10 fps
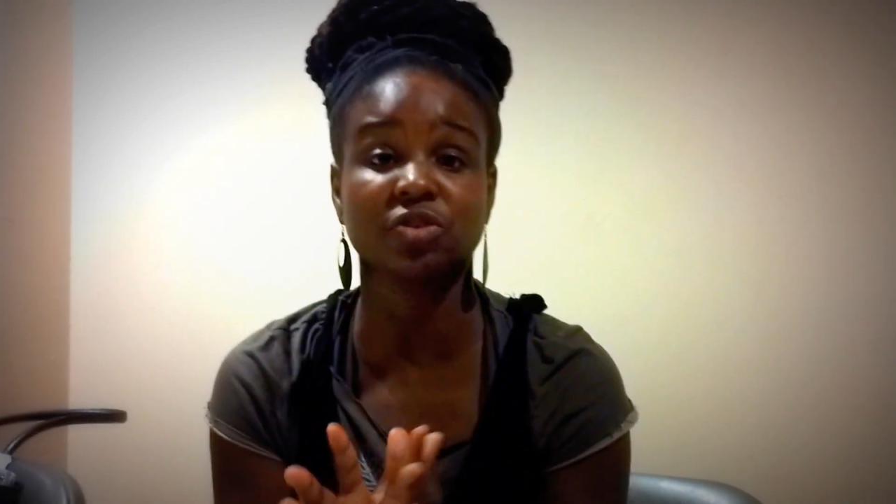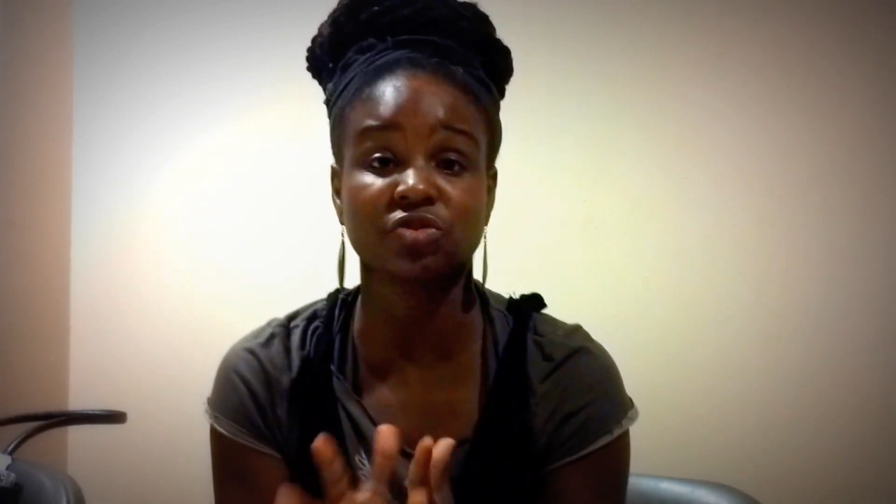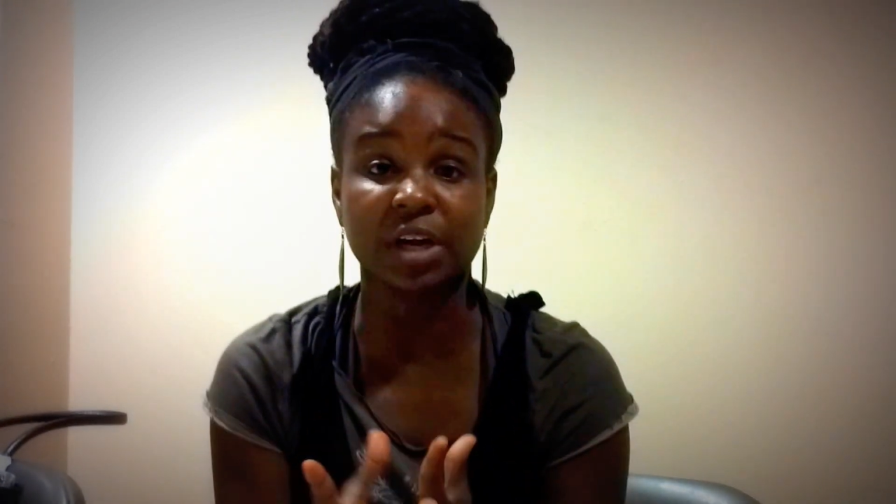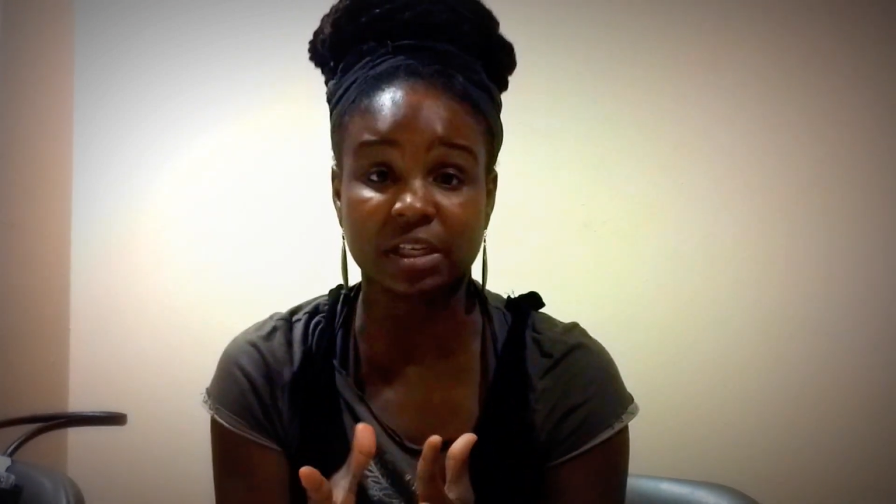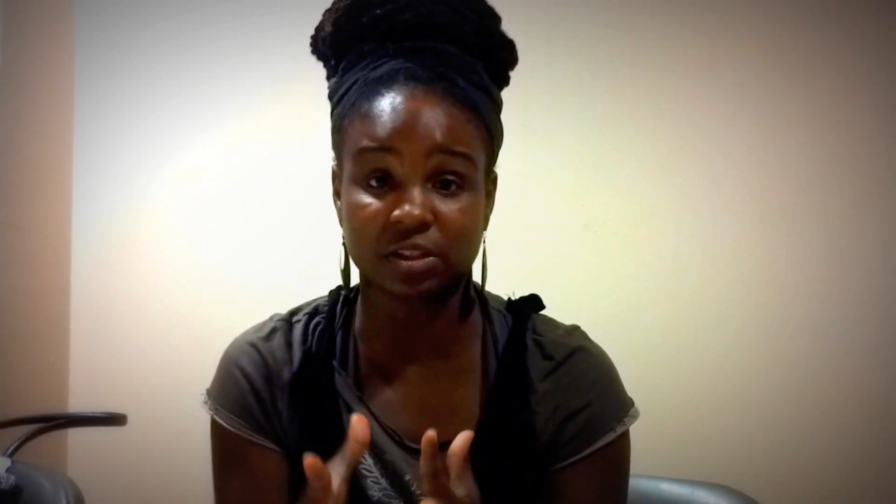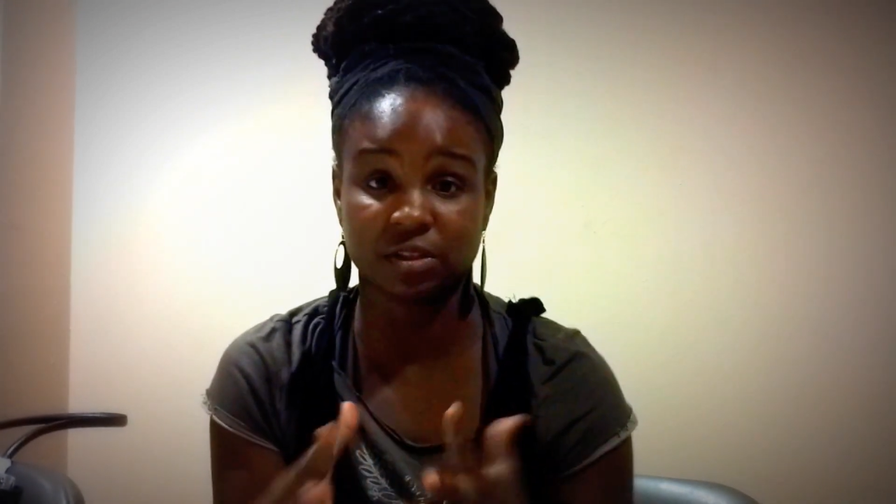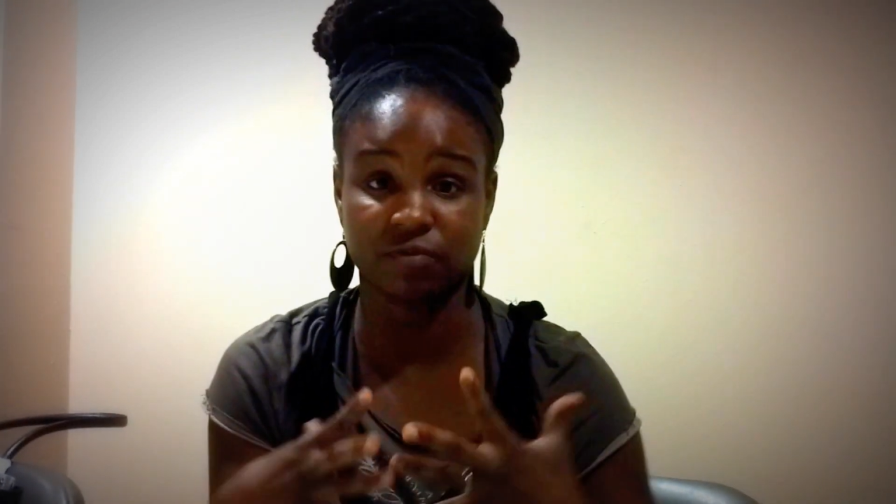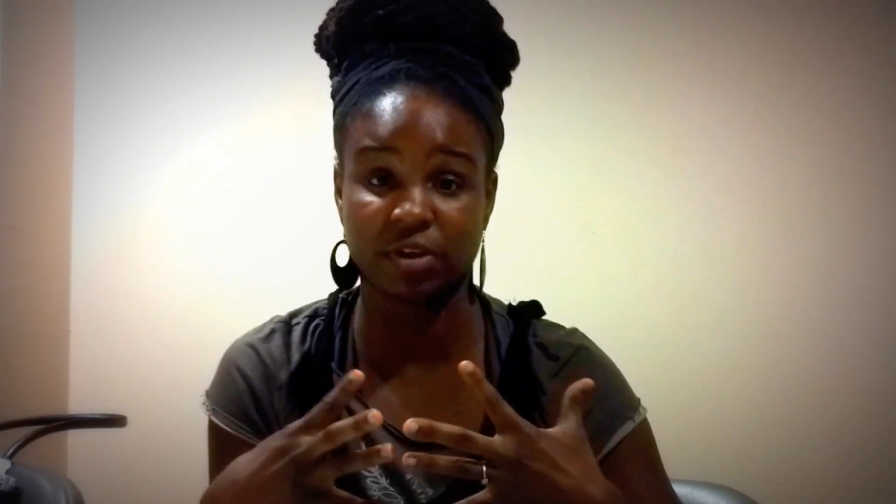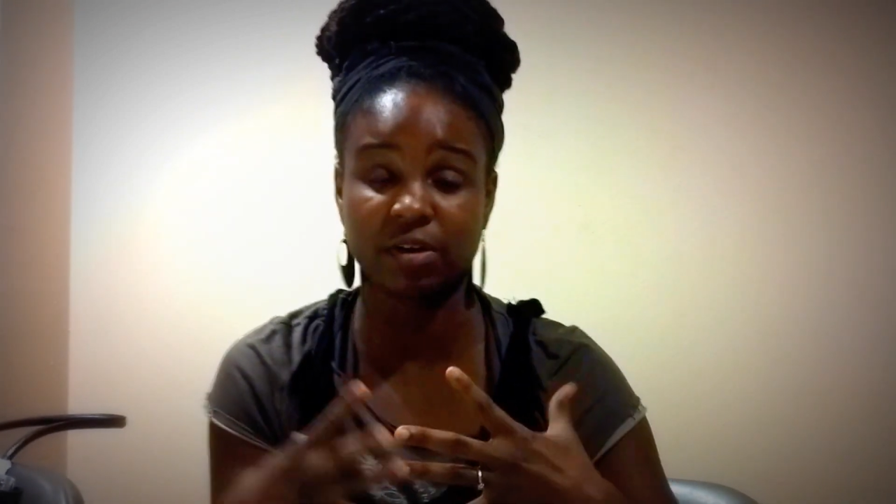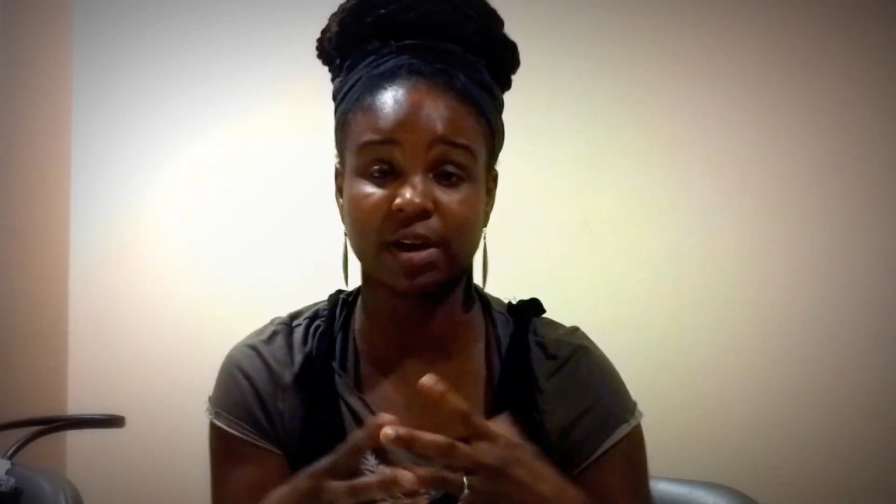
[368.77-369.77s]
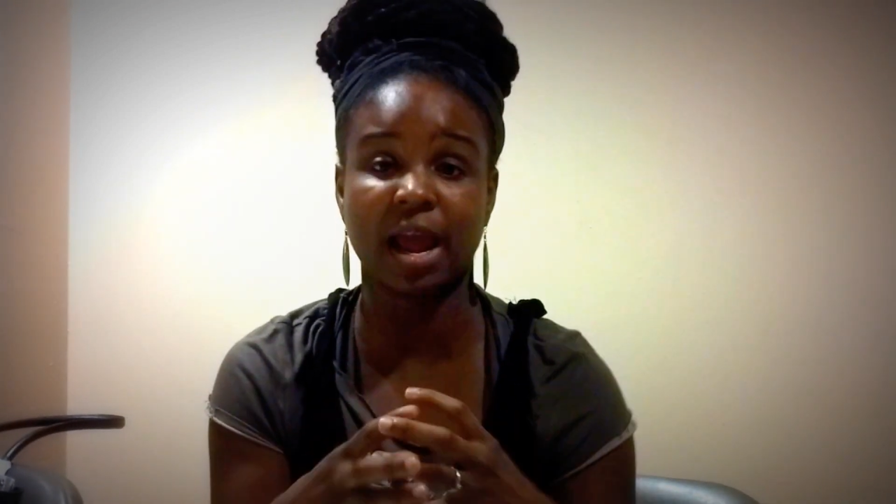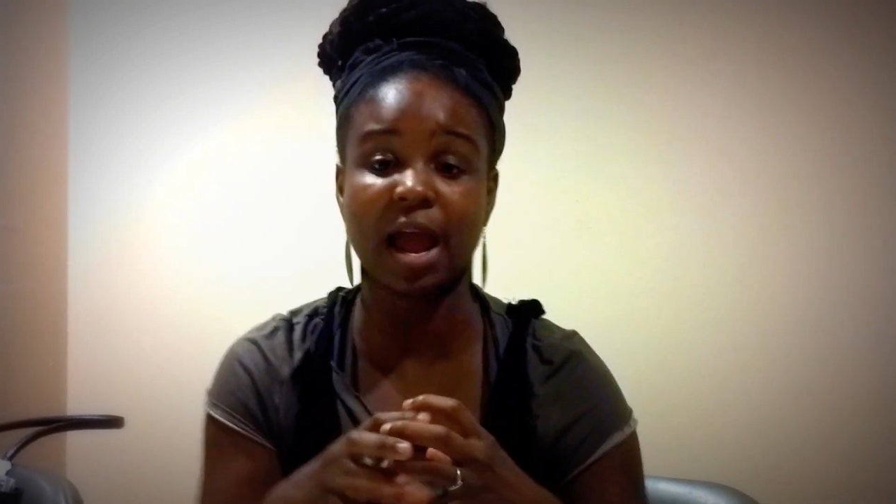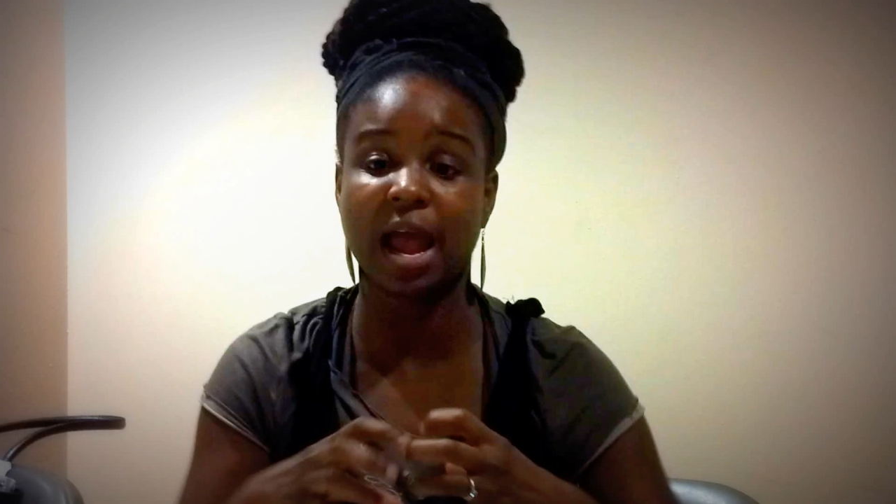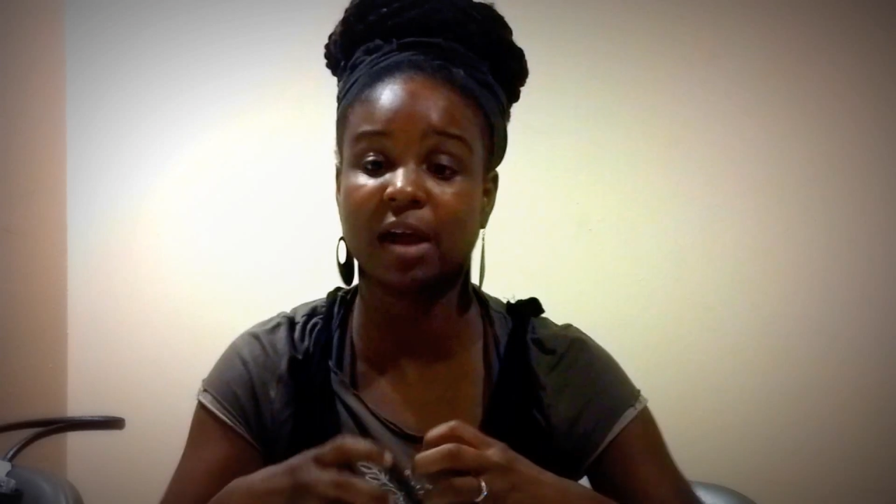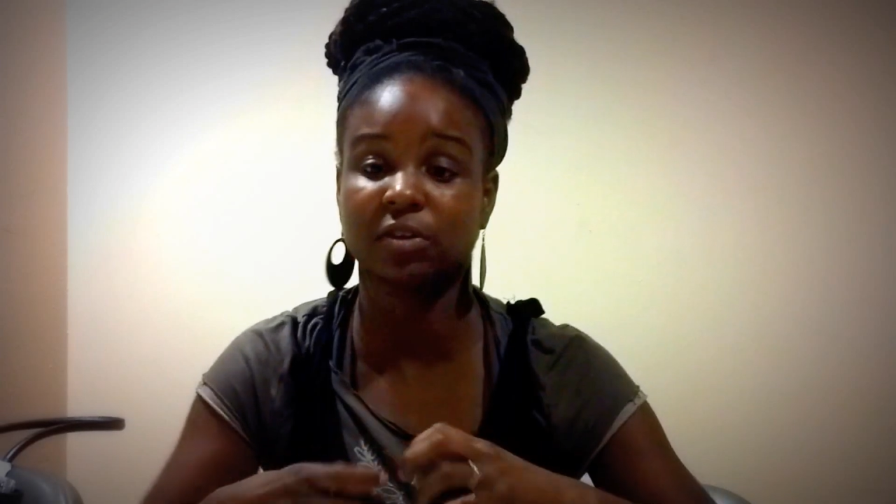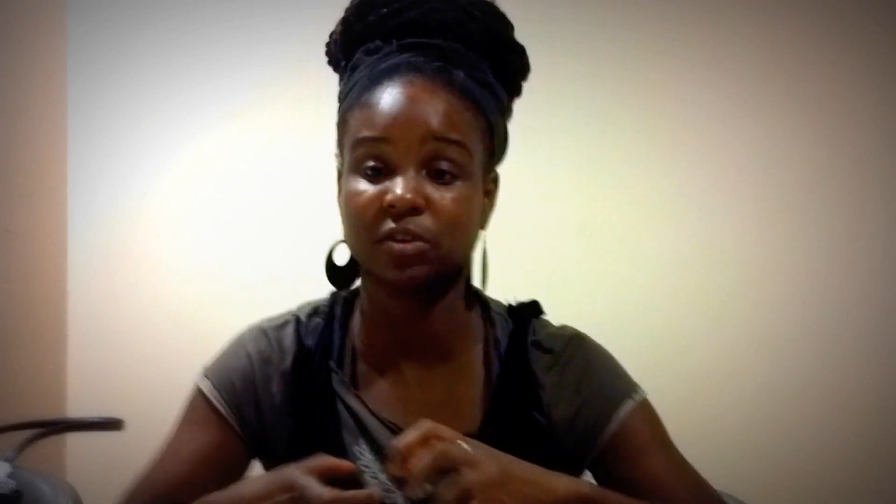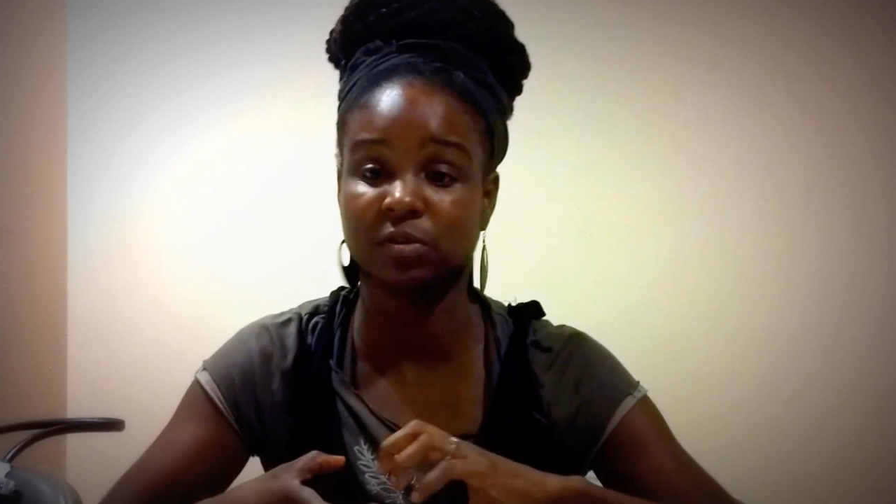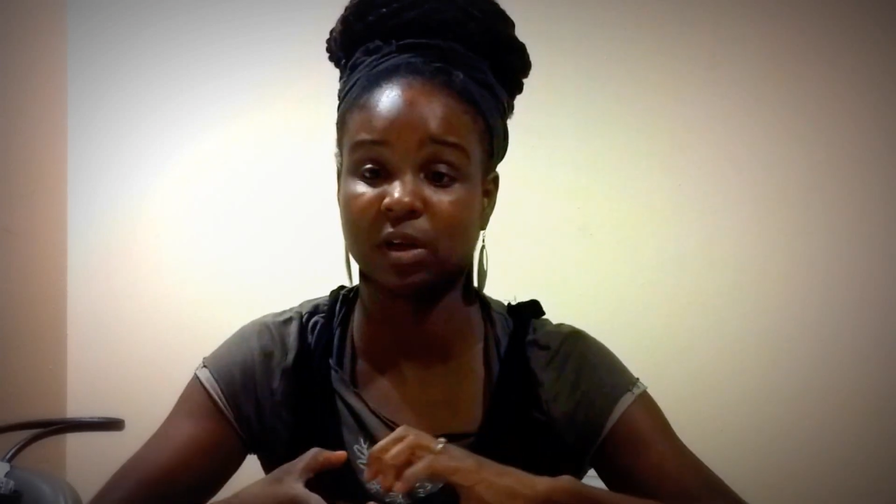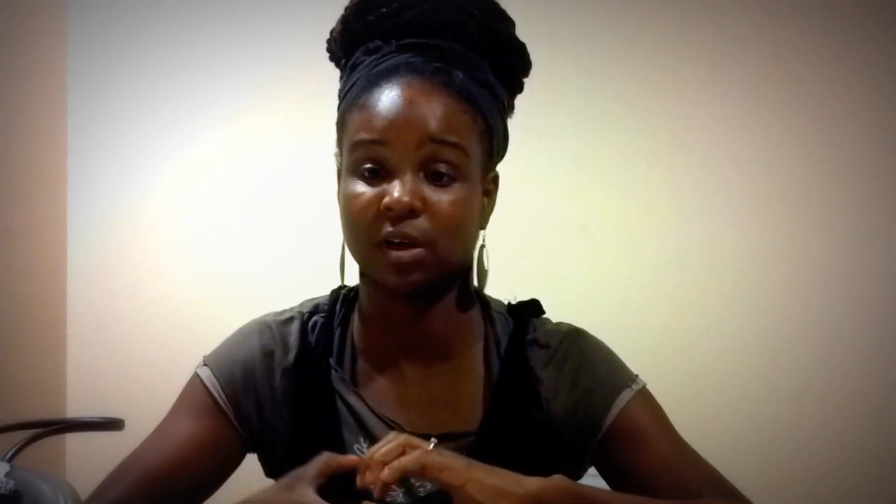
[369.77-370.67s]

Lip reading: stretch, figuring out how to